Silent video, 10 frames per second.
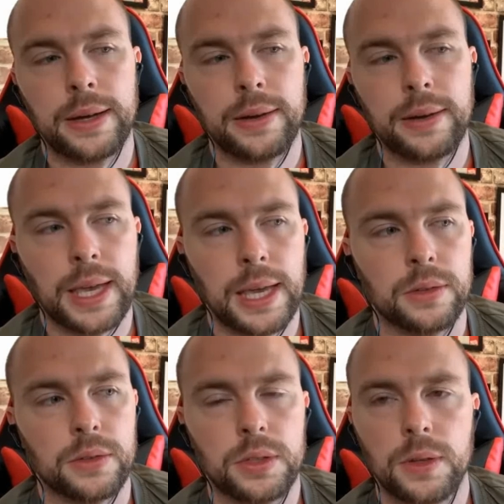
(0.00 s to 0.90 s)

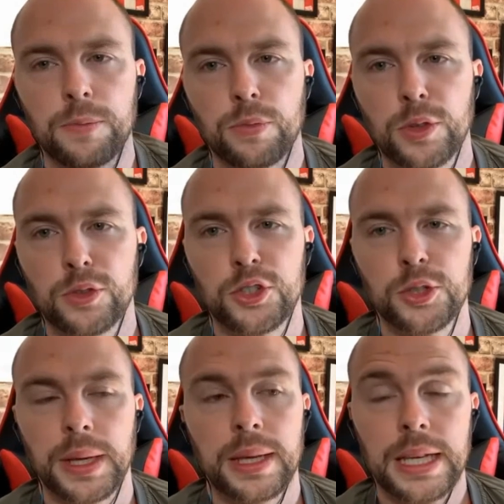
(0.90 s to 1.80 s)
Accounts to do
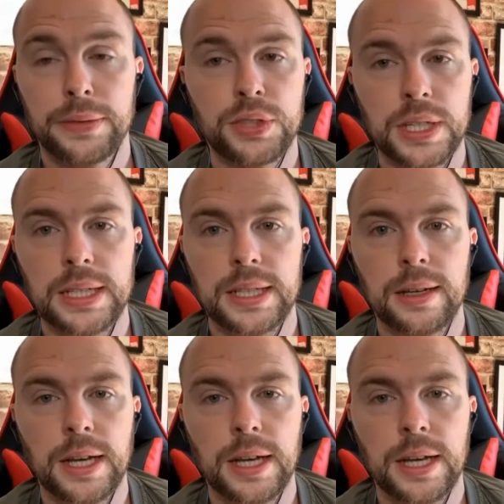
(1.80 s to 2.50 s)
it. If City had done